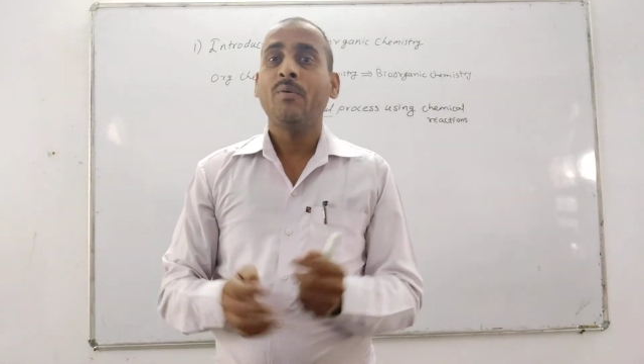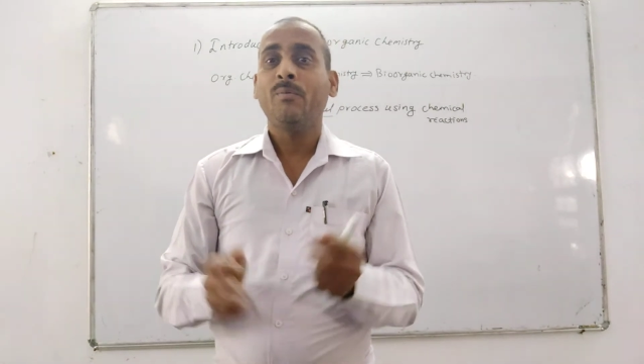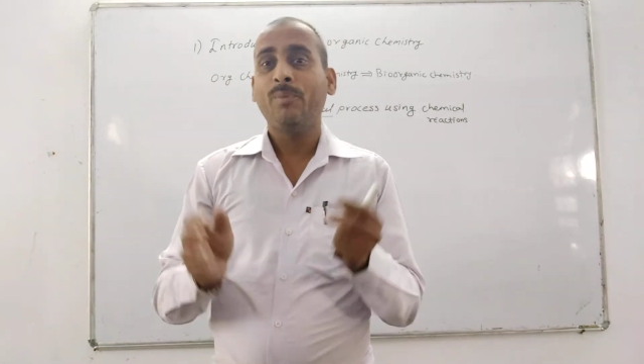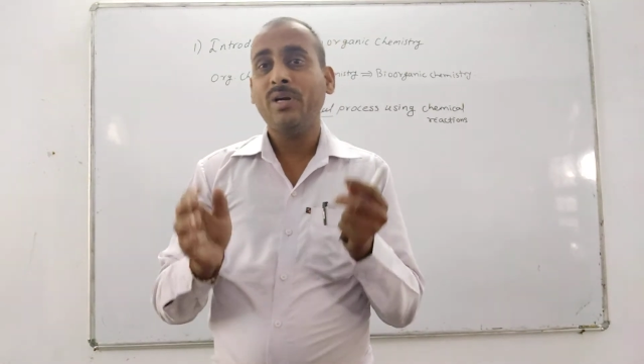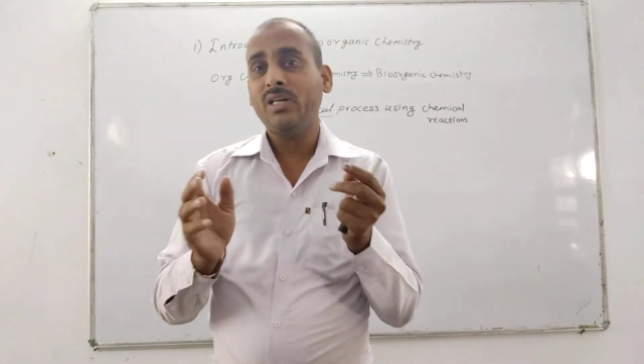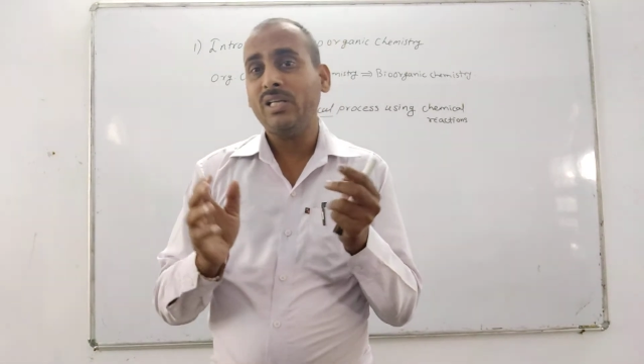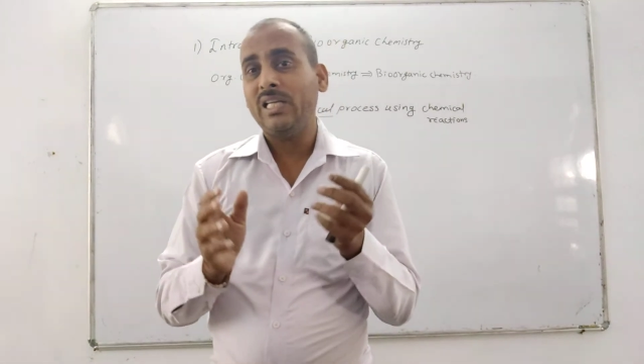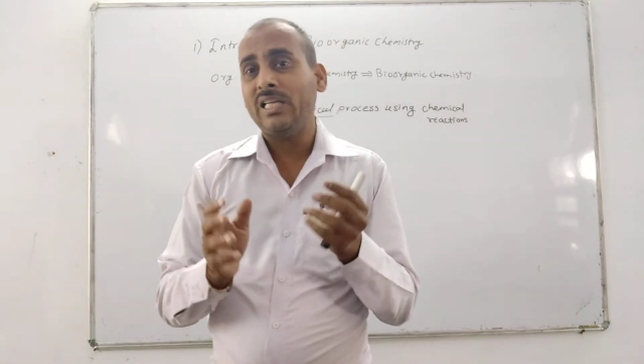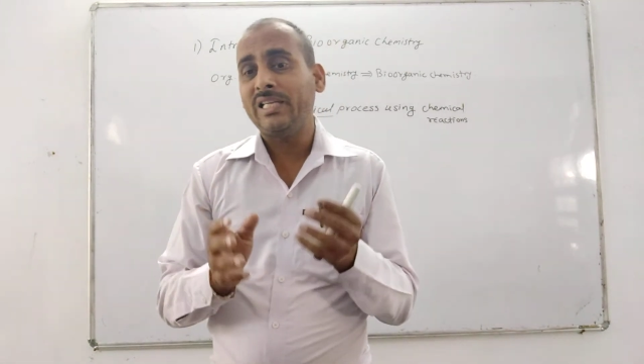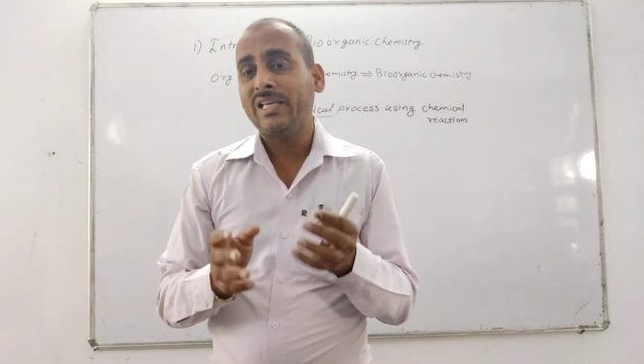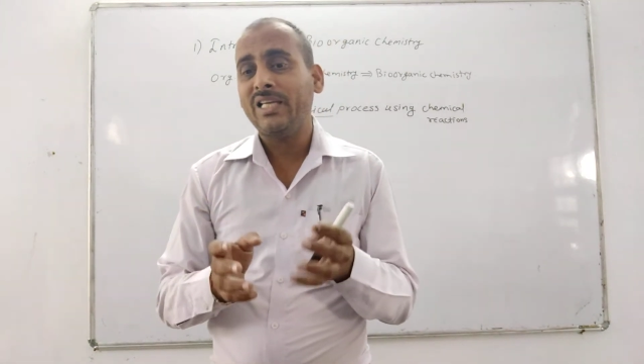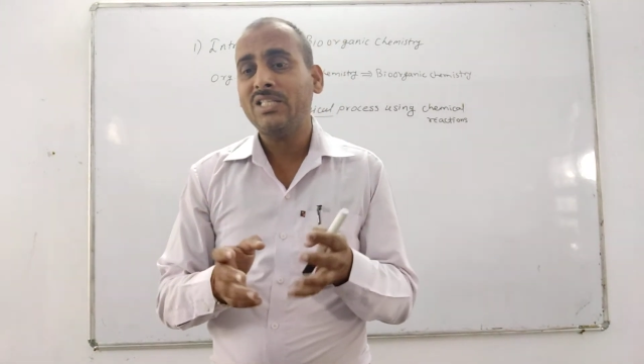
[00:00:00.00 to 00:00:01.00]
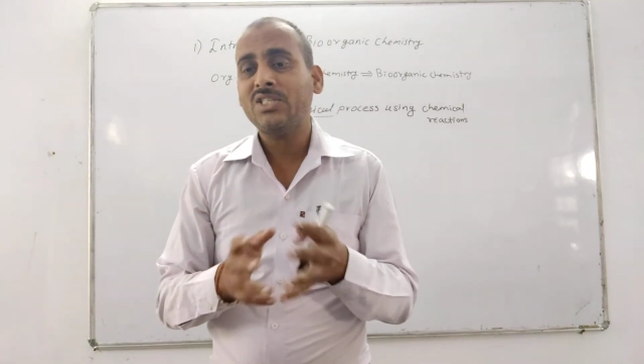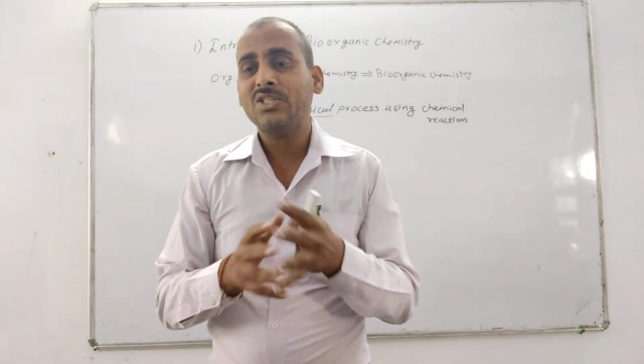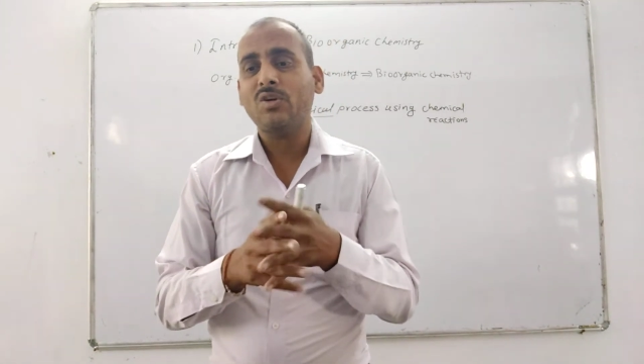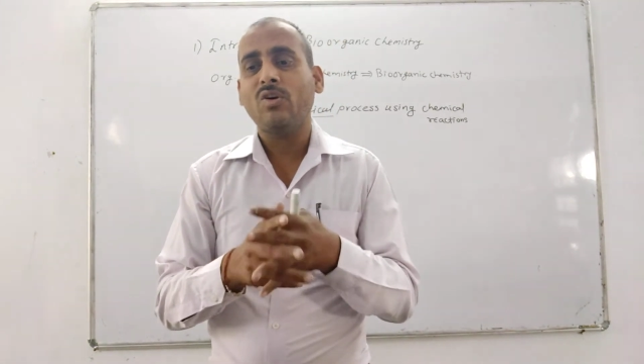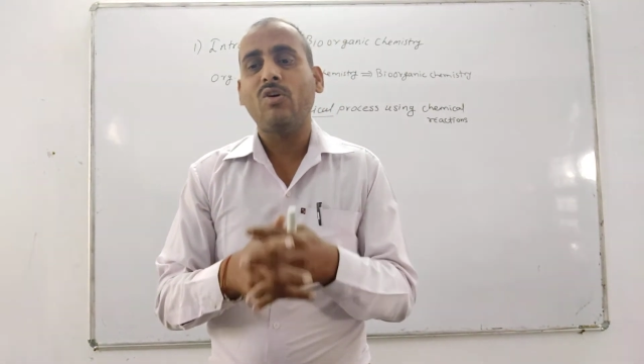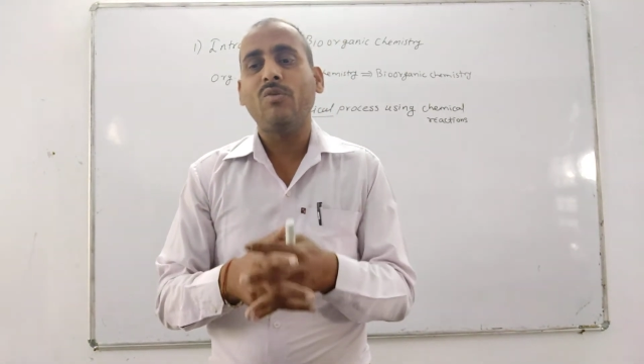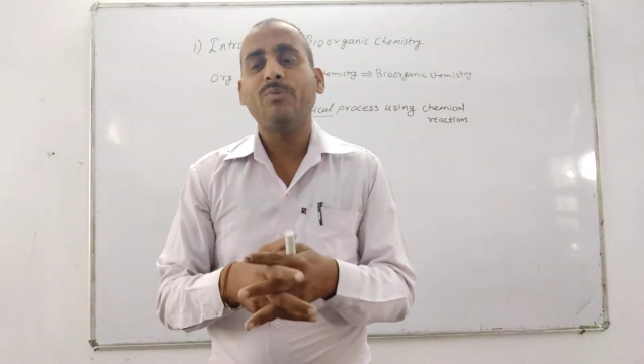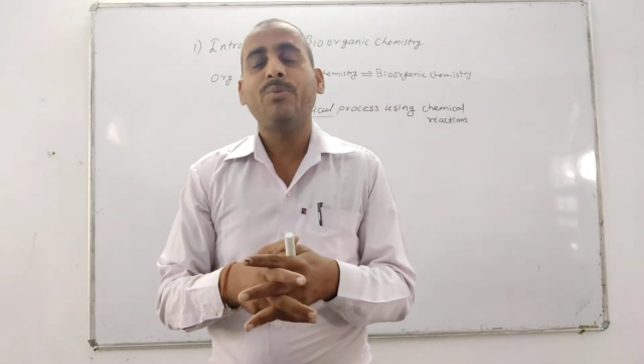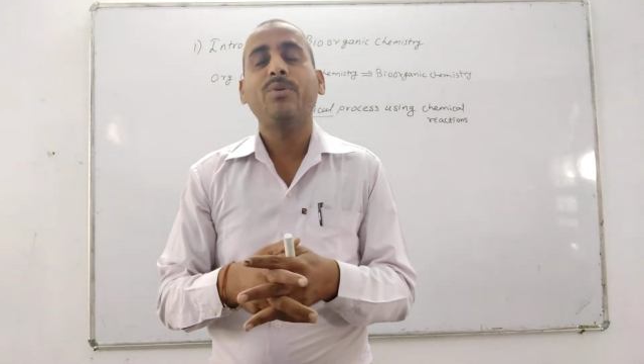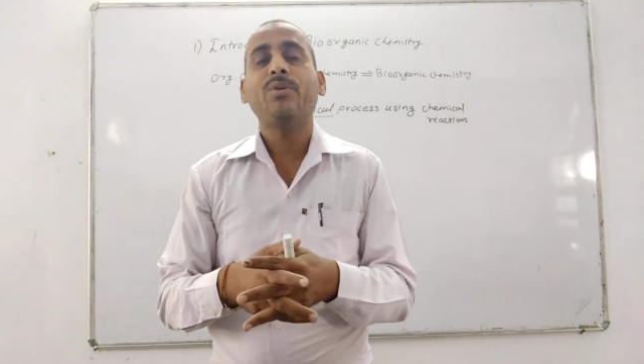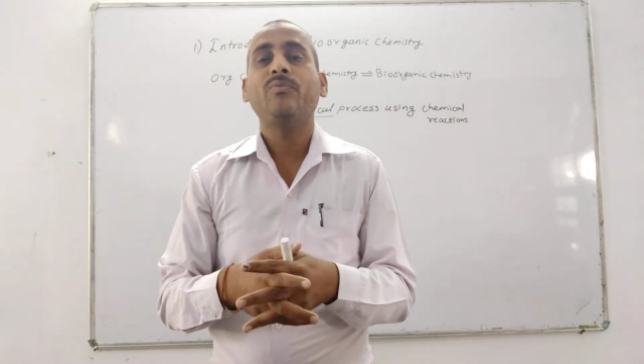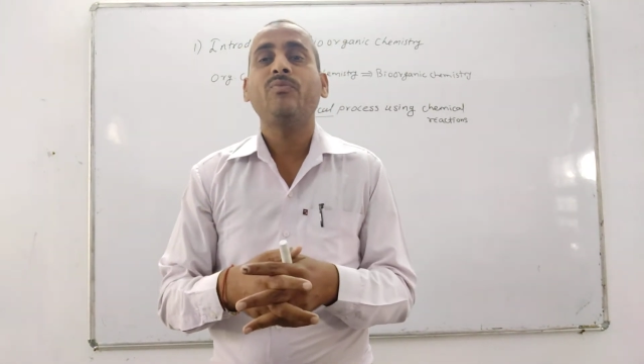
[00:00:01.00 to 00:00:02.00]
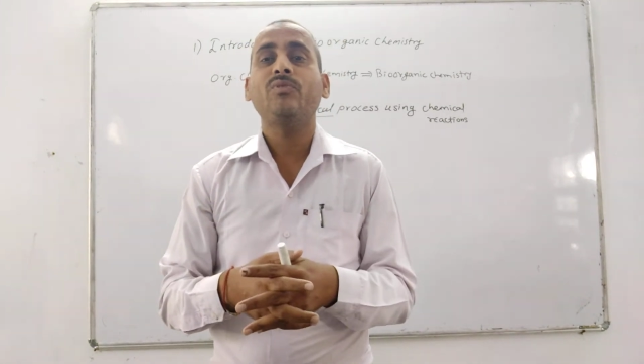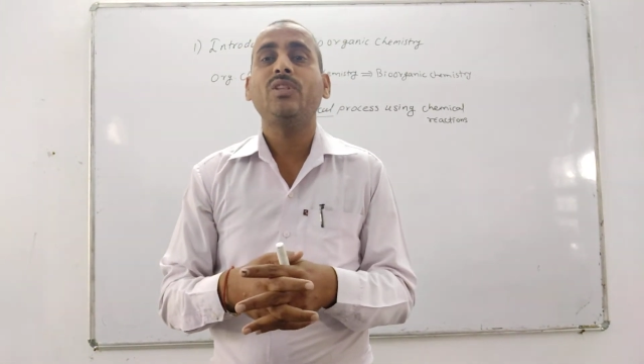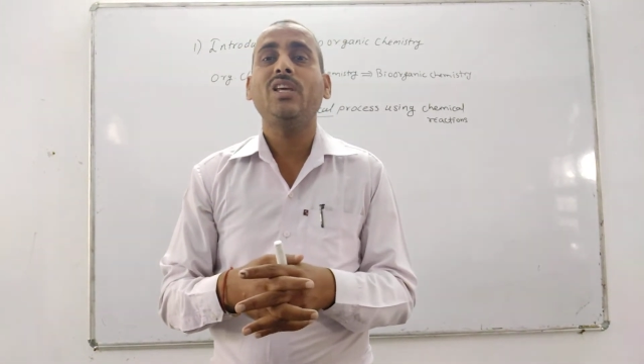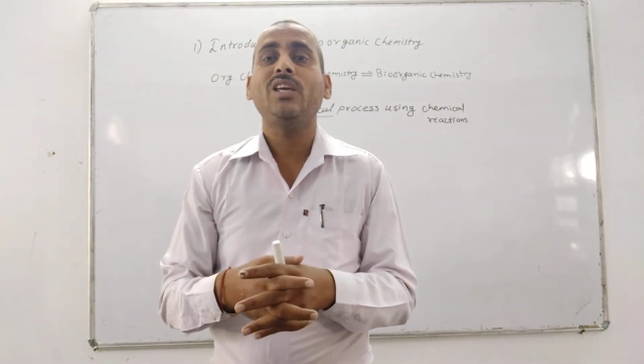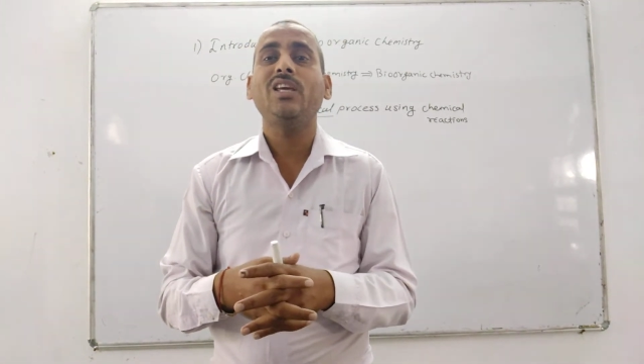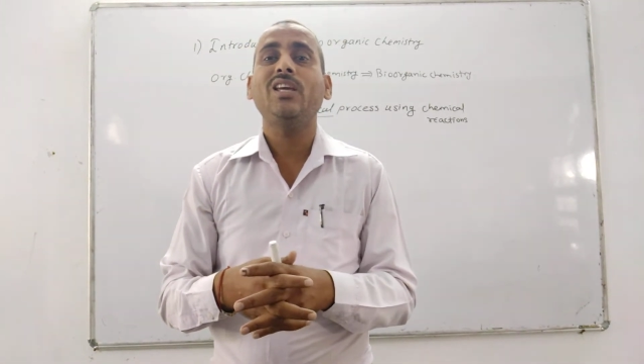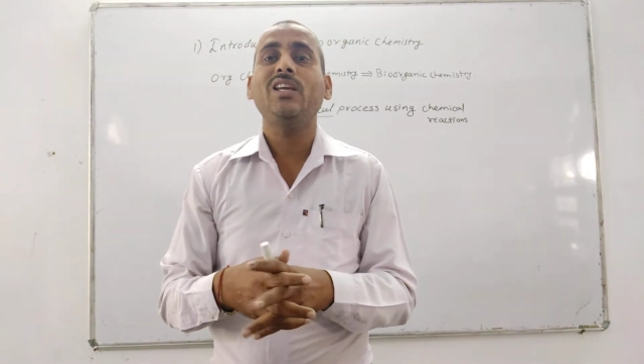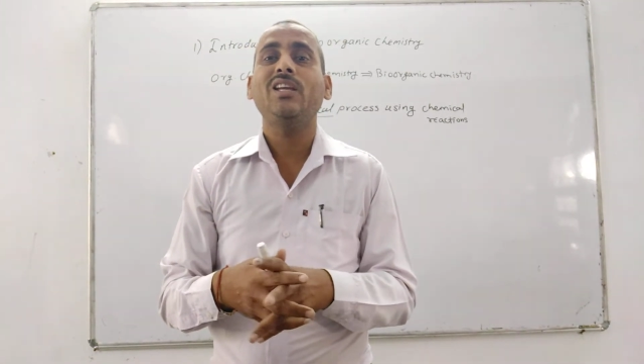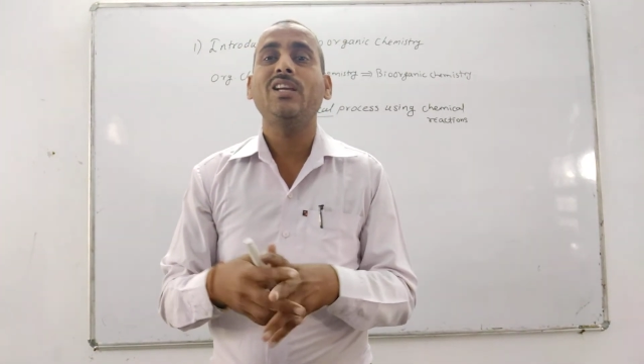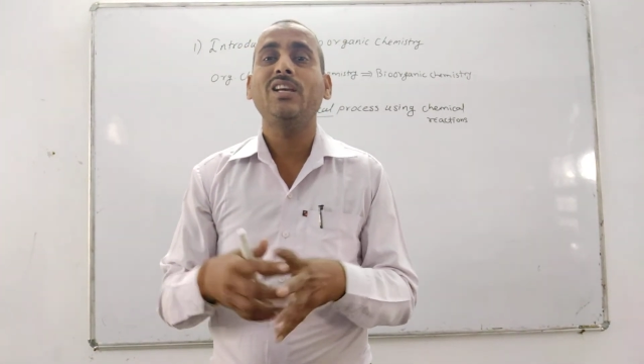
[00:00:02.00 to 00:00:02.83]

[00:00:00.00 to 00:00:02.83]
But in case of the